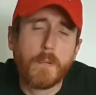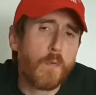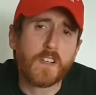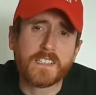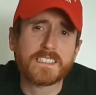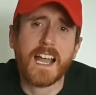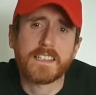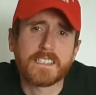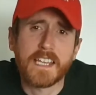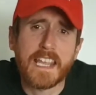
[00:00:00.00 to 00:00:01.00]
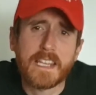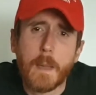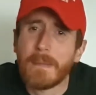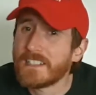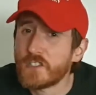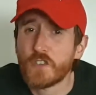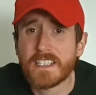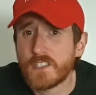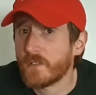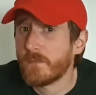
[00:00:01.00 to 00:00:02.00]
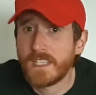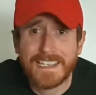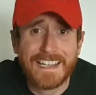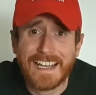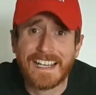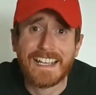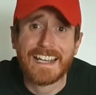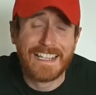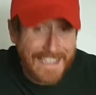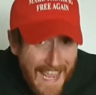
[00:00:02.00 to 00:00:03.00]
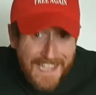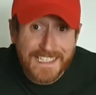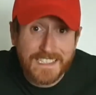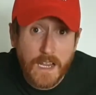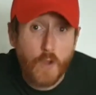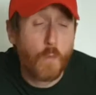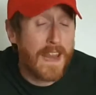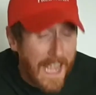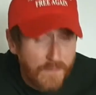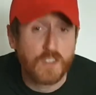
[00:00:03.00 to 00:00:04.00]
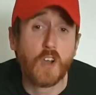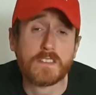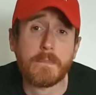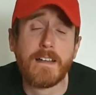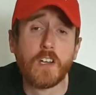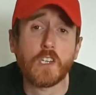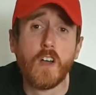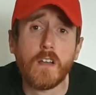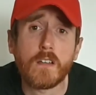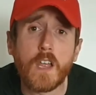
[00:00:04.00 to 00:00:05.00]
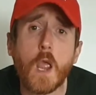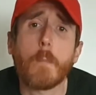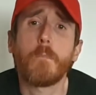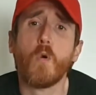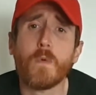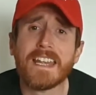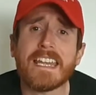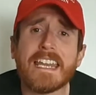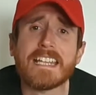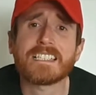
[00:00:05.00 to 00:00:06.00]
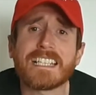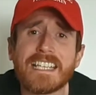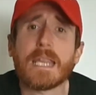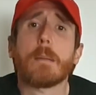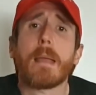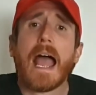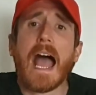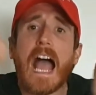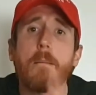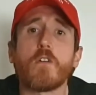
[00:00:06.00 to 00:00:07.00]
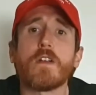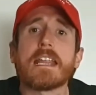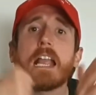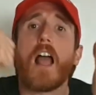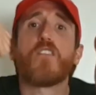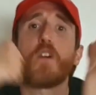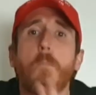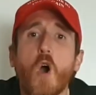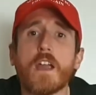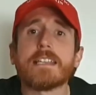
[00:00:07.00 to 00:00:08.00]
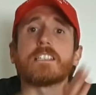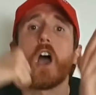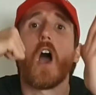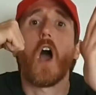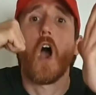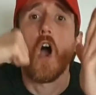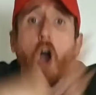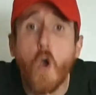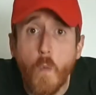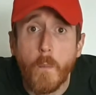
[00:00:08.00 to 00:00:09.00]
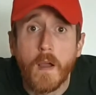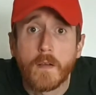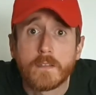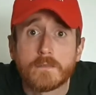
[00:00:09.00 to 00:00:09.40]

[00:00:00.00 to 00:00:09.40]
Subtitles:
But we're going to start today by discussing something that, yes, we have talked about a lot, but we need to keep hammering the point home.